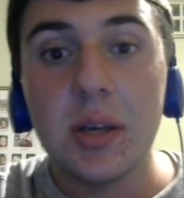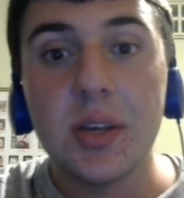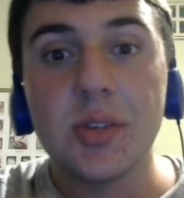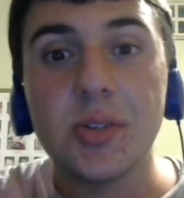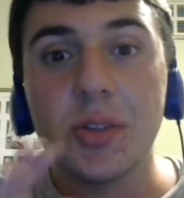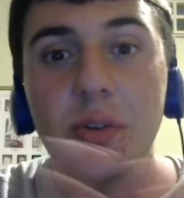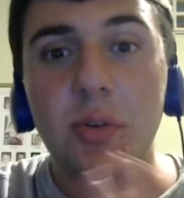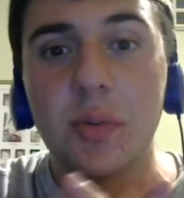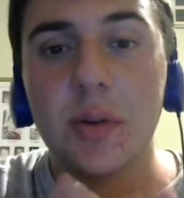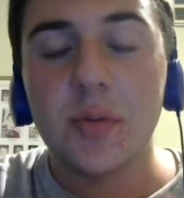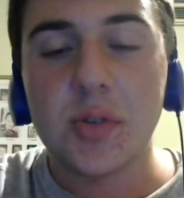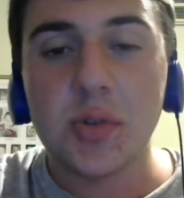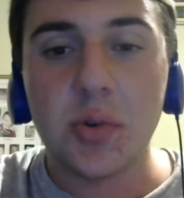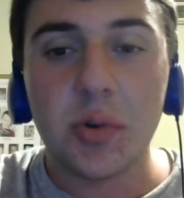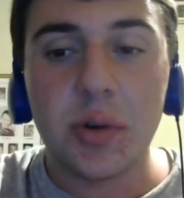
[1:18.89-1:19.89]
It's just a little bit of a
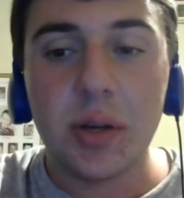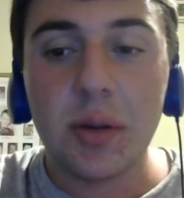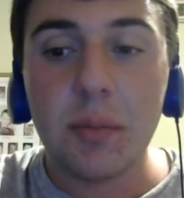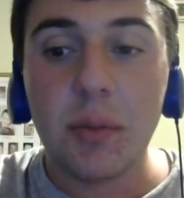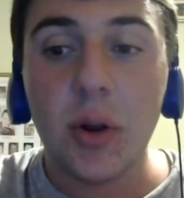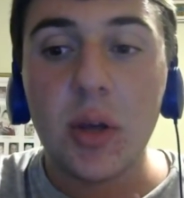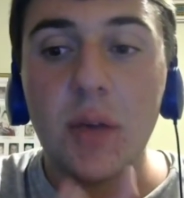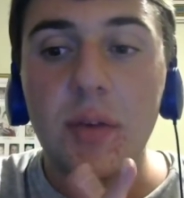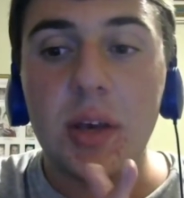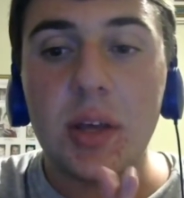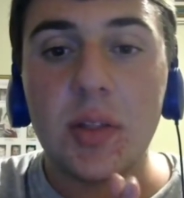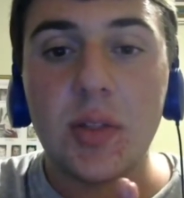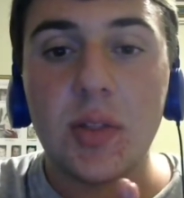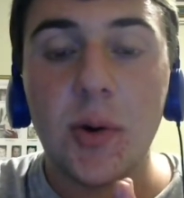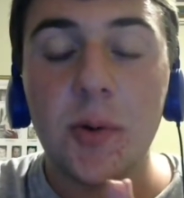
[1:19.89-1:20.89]
story, but I'll give you a
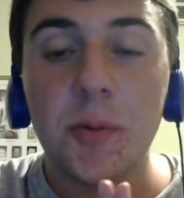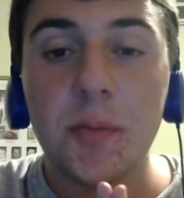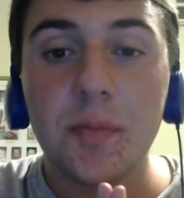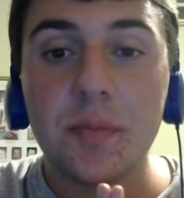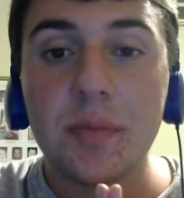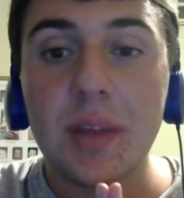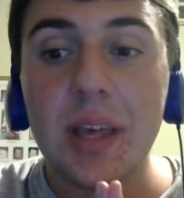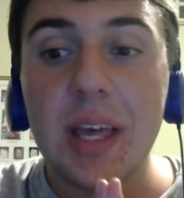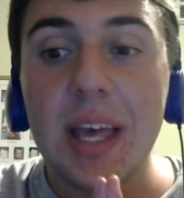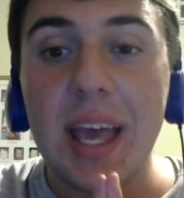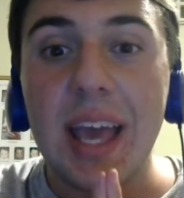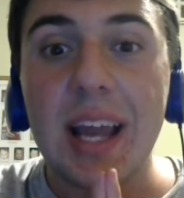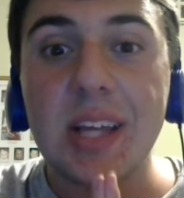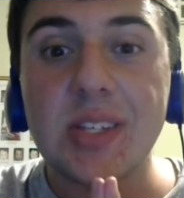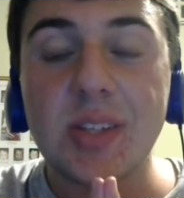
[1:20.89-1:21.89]
hint, though.
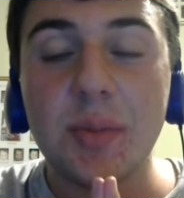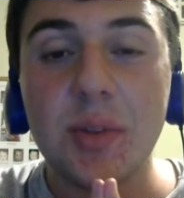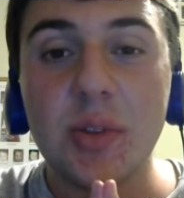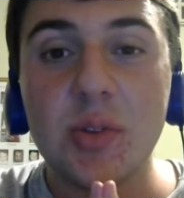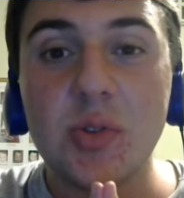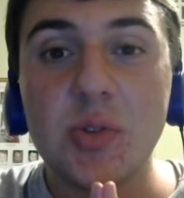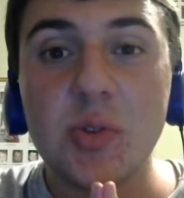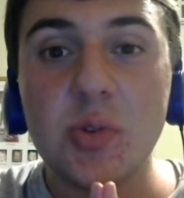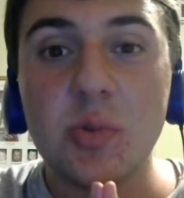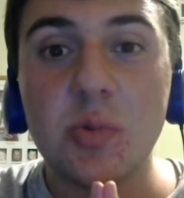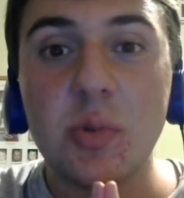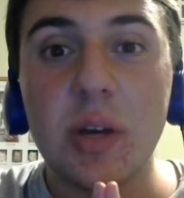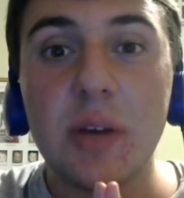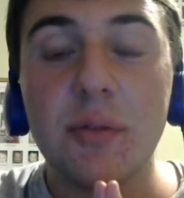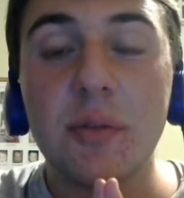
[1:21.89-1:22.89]
It has something to do
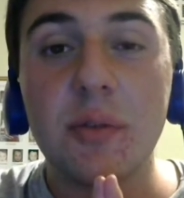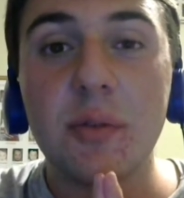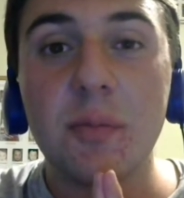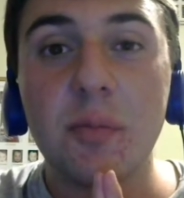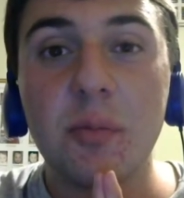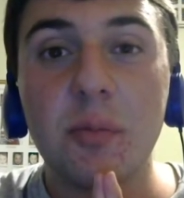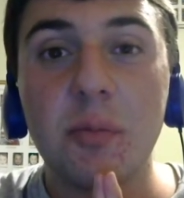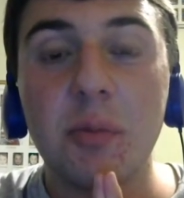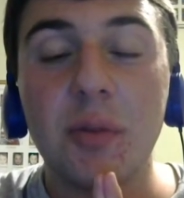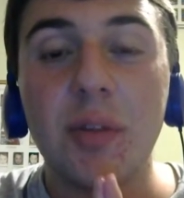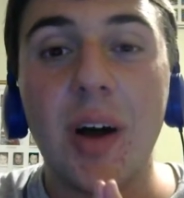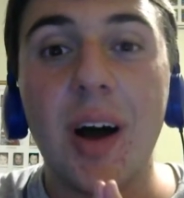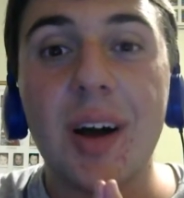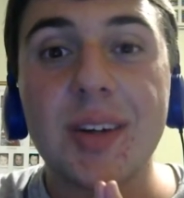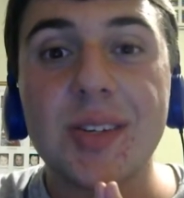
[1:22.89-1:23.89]
with the
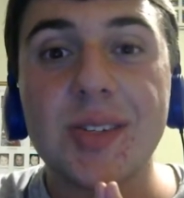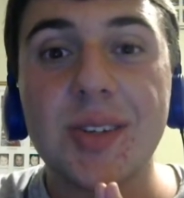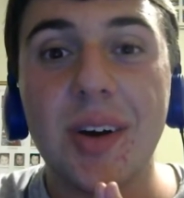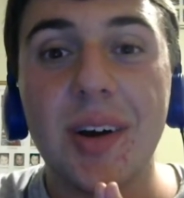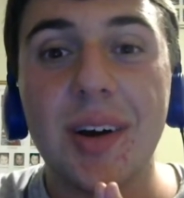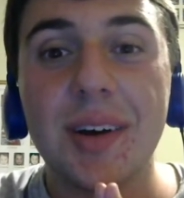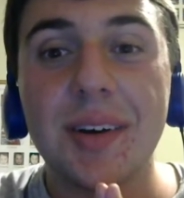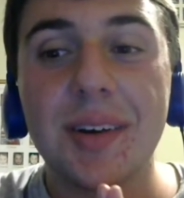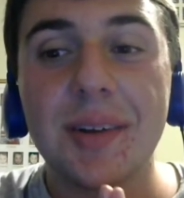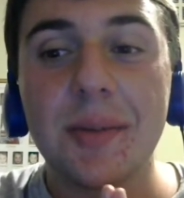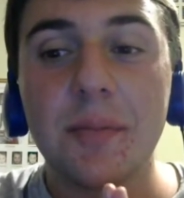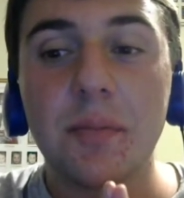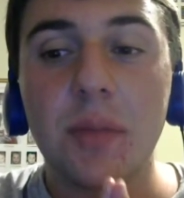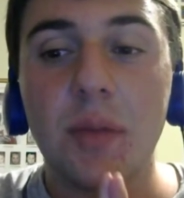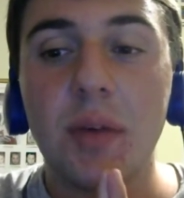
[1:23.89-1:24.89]
hottest dog.
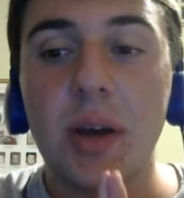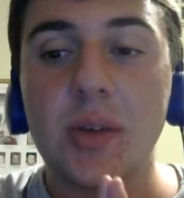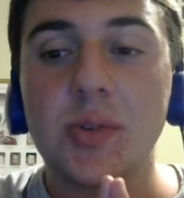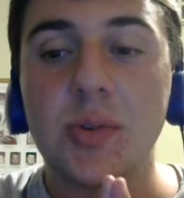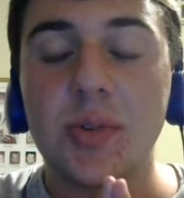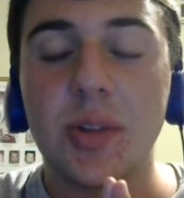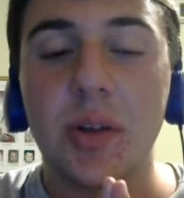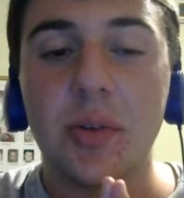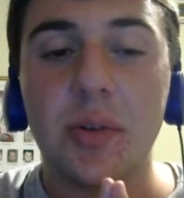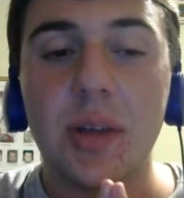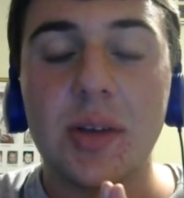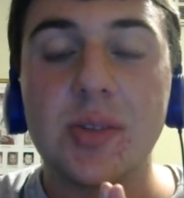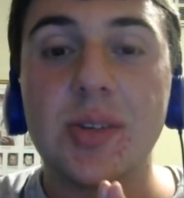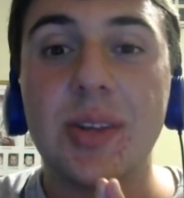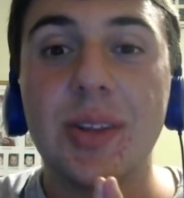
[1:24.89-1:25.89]
If you guys are not know what that
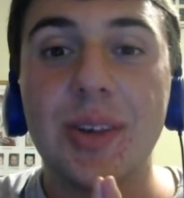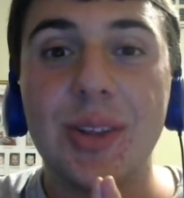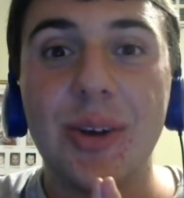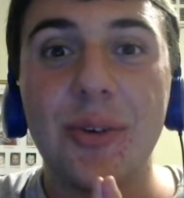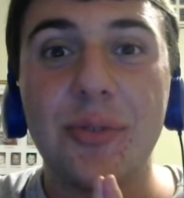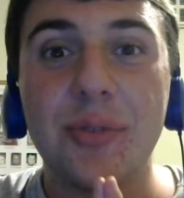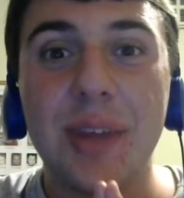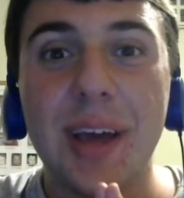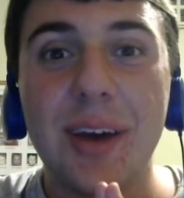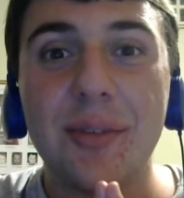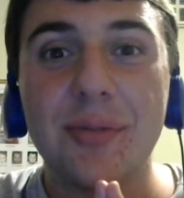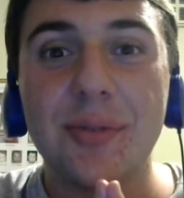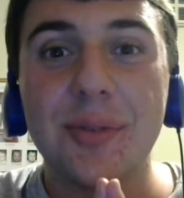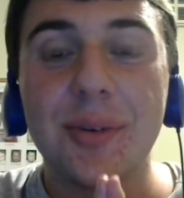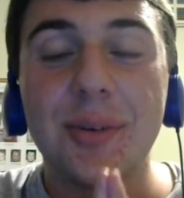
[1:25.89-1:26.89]
is, you know, FNAF?
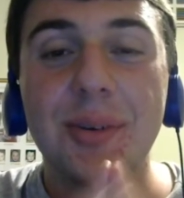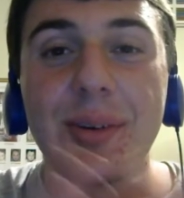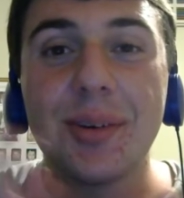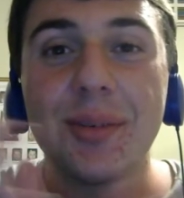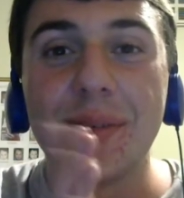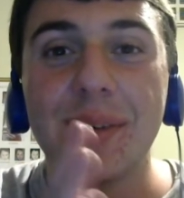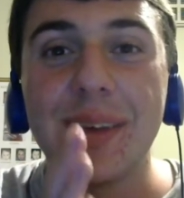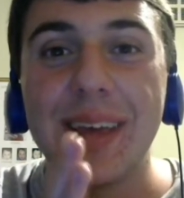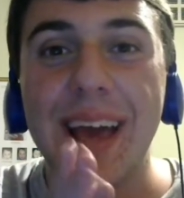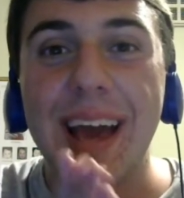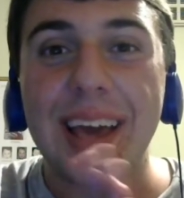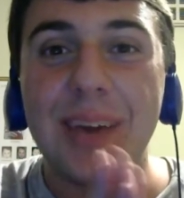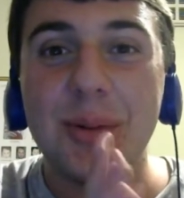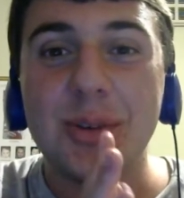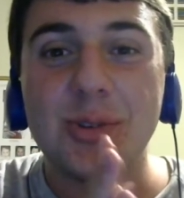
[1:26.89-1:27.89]
Yeah, I
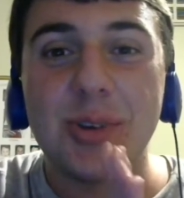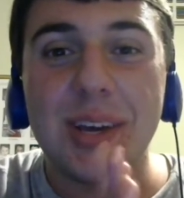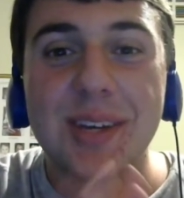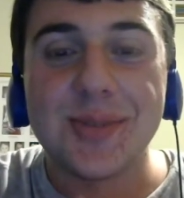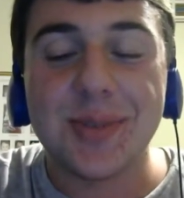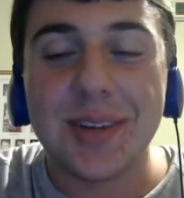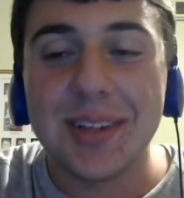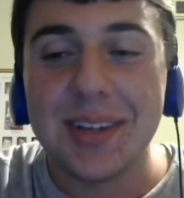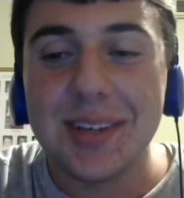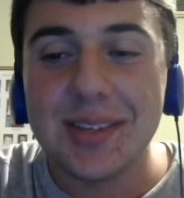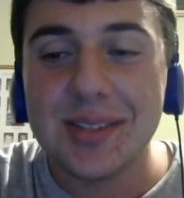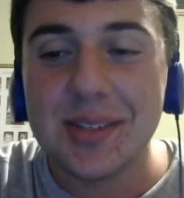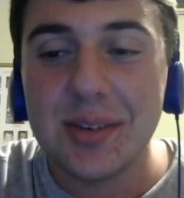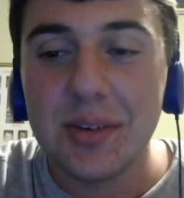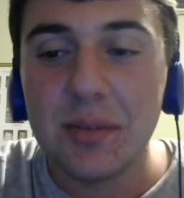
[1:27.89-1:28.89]
can't wait to show you guys what it
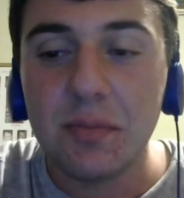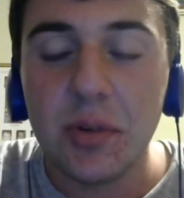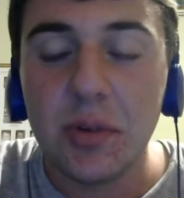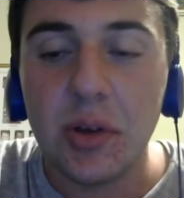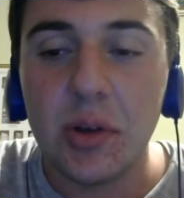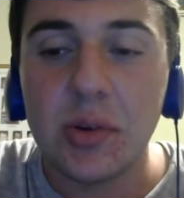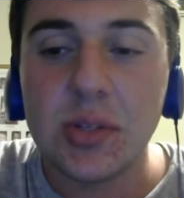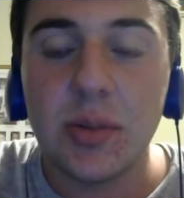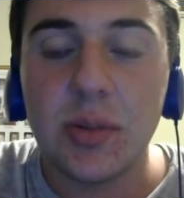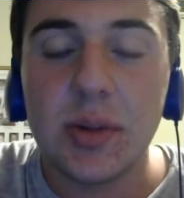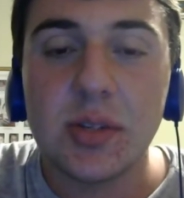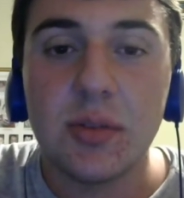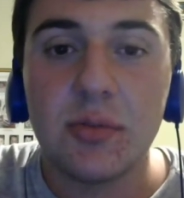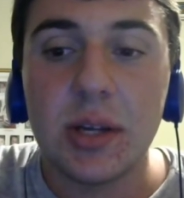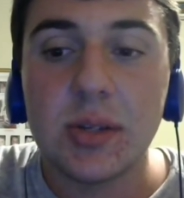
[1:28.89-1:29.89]
is. You know, say the
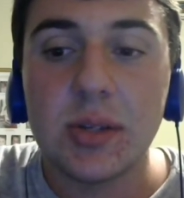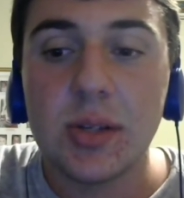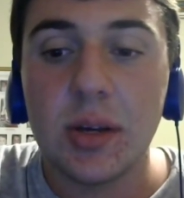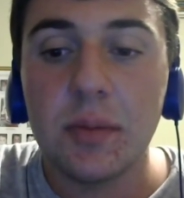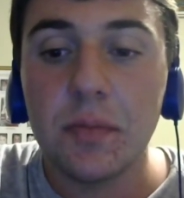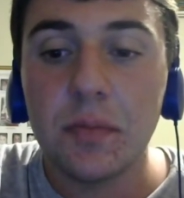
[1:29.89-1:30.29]
rest of it for next time.